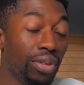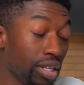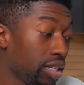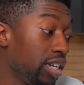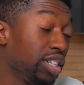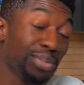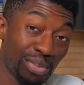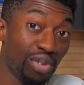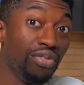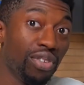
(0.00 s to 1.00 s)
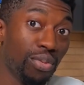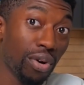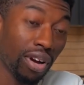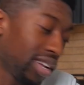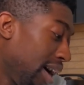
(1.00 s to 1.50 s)
this is proven
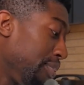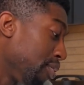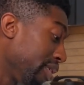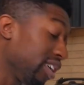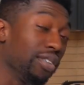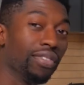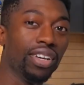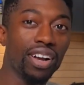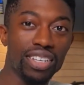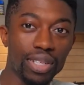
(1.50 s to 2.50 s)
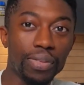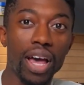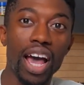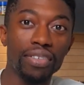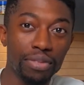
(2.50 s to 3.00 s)
work. I'm pointing over here as if I
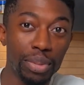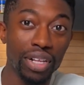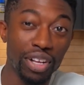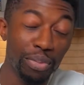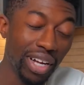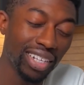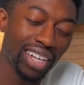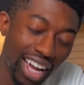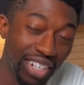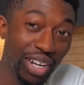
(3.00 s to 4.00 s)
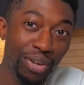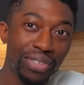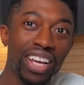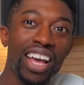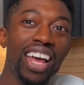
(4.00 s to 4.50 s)
have a pillow, but I don't.
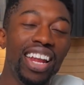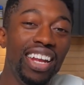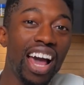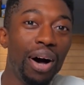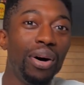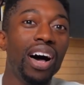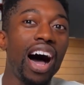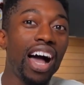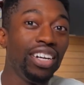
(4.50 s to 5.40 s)
Now, I